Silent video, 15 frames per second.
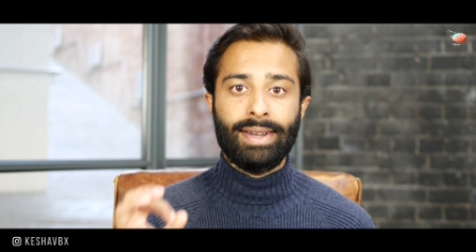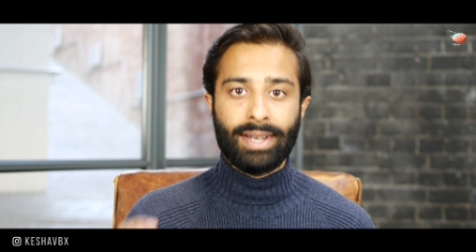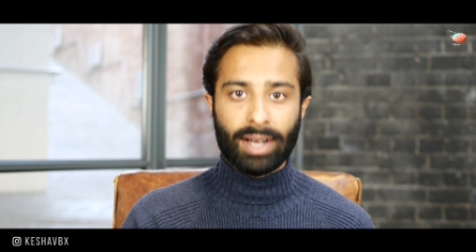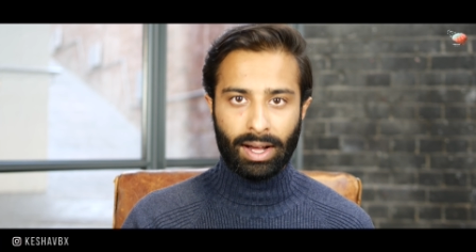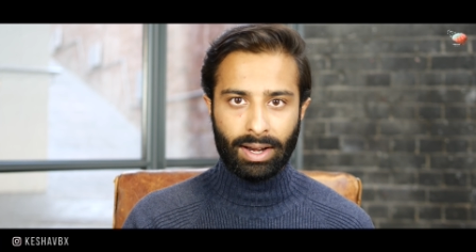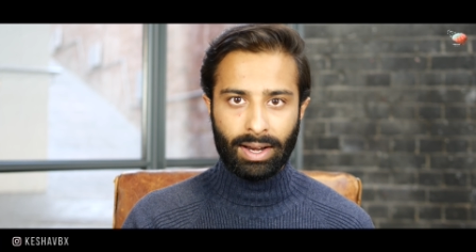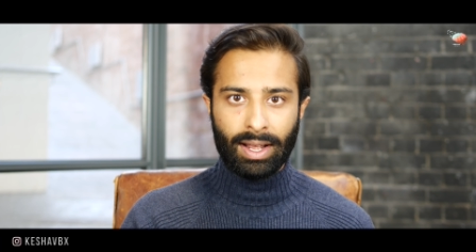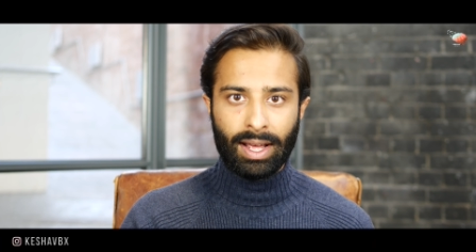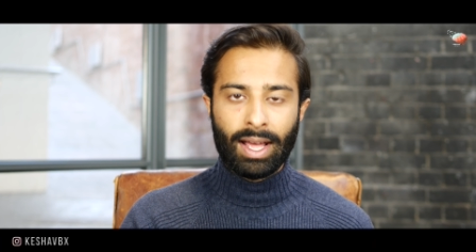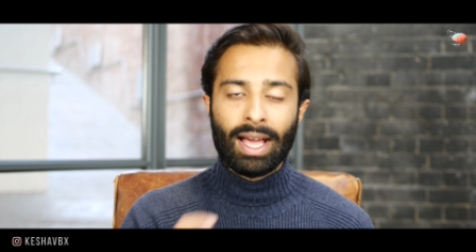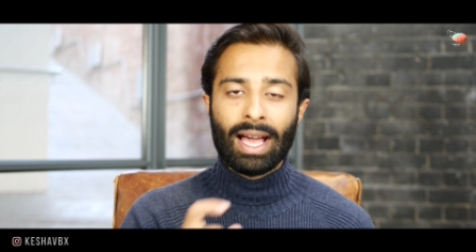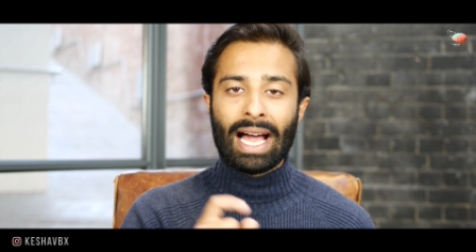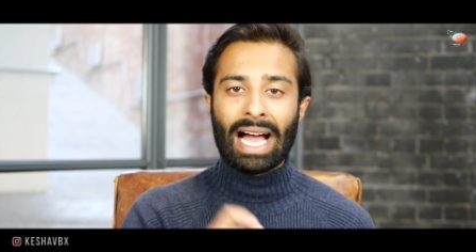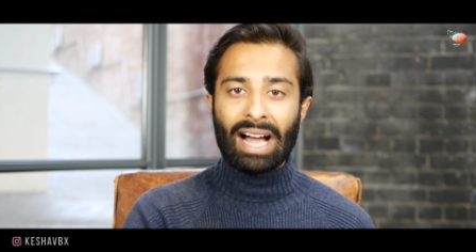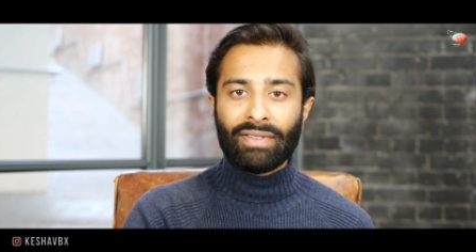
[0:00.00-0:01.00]
done.
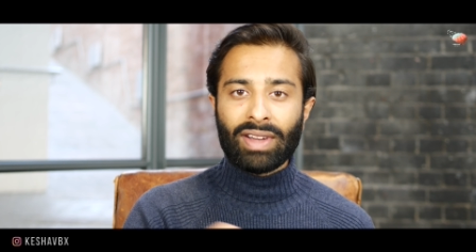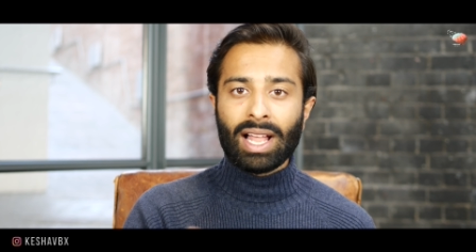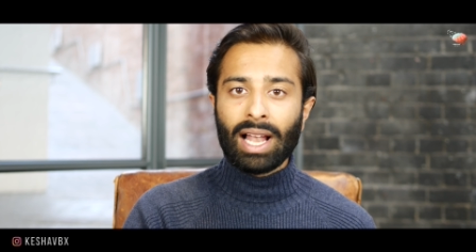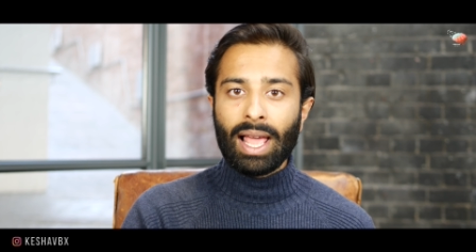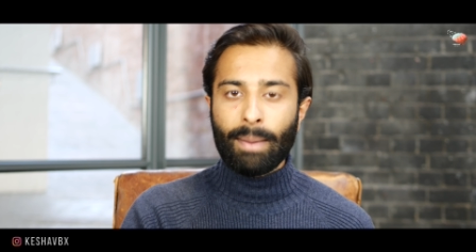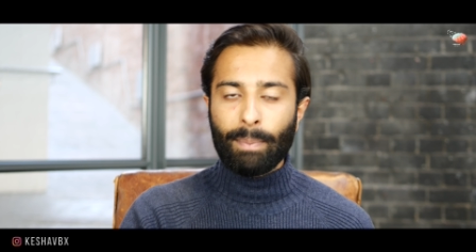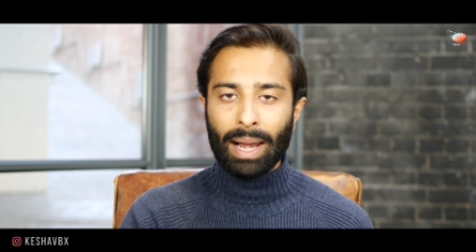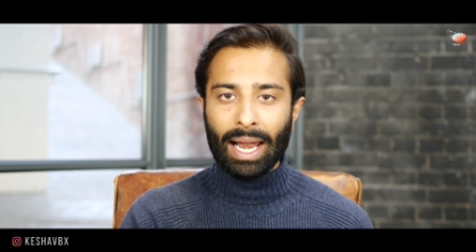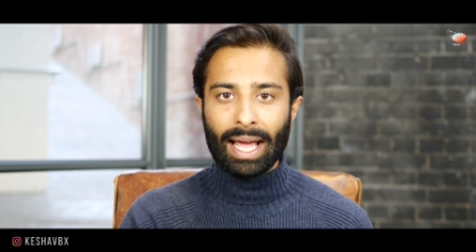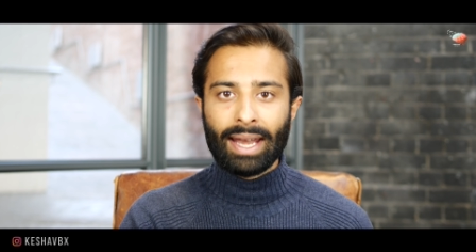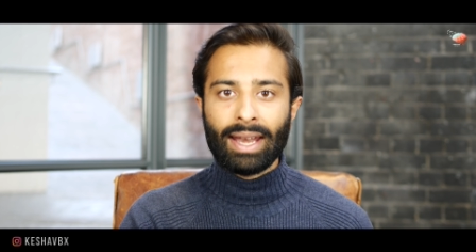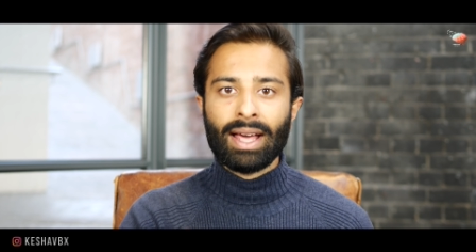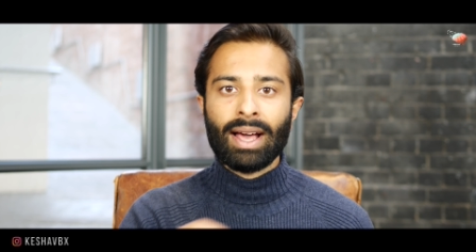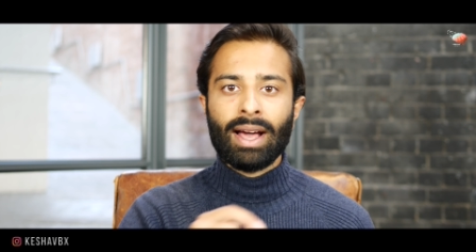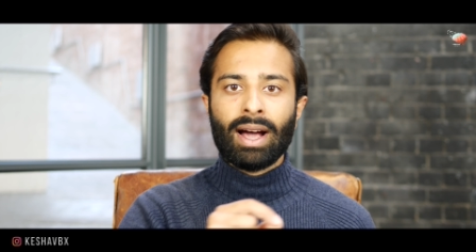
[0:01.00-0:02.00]
Have a clear plan